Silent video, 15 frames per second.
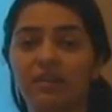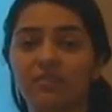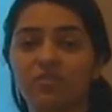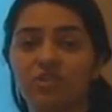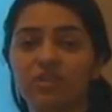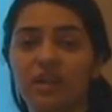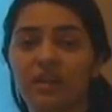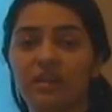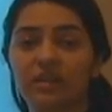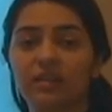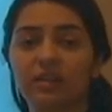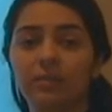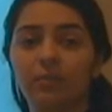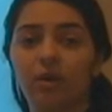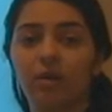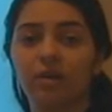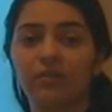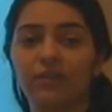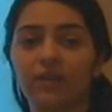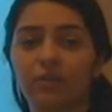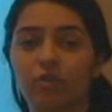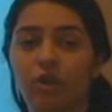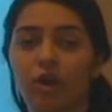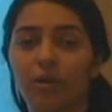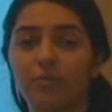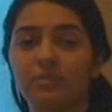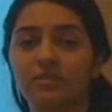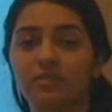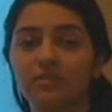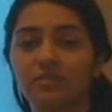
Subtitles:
of genetically modified crops